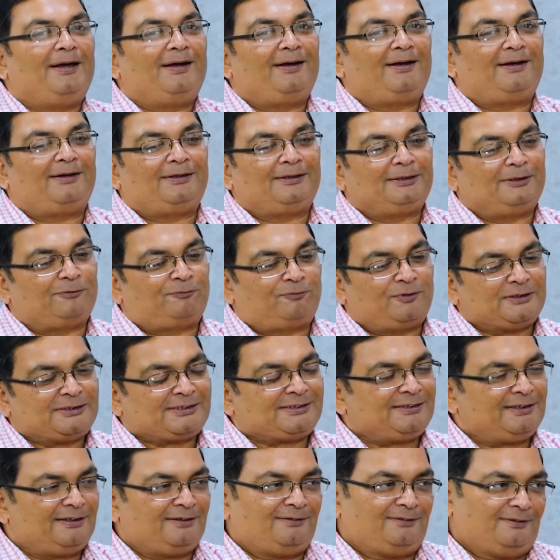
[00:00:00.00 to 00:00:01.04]
The
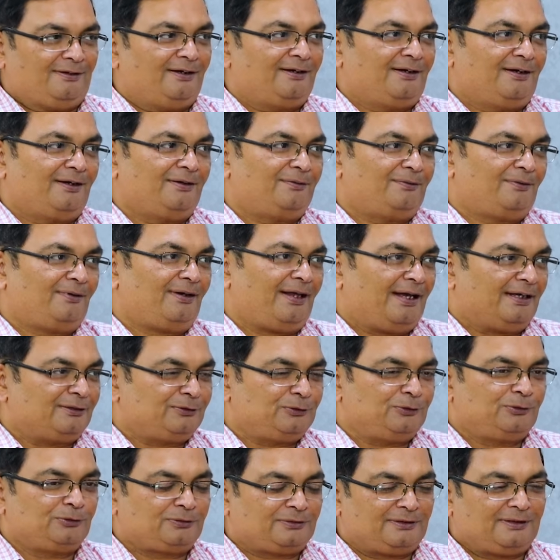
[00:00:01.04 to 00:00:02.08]
first thing, as
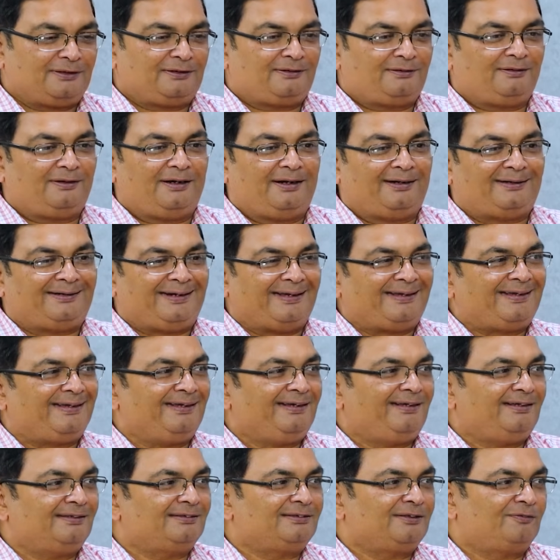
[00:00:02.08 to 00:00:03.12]
you said,
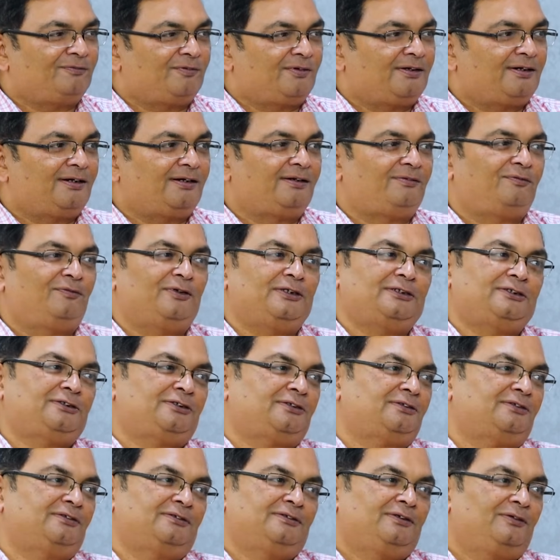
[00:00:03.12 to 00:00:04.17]
techie is a word
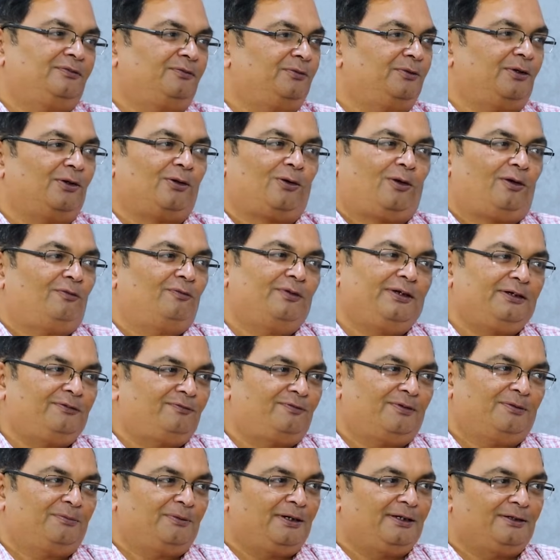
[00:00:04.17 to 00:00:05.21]
which we are all
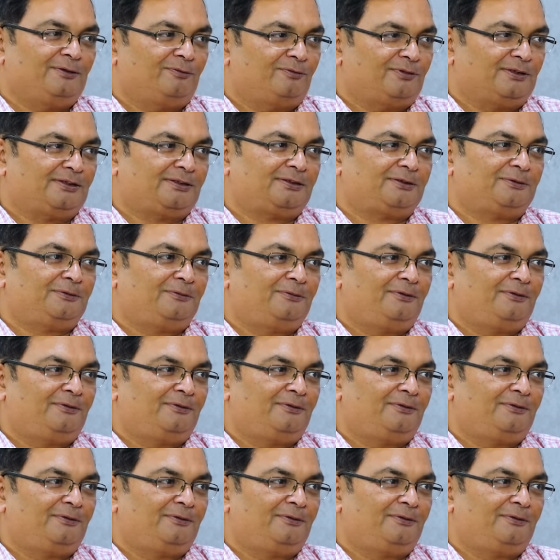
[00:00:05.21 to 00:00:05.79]
very familiar with.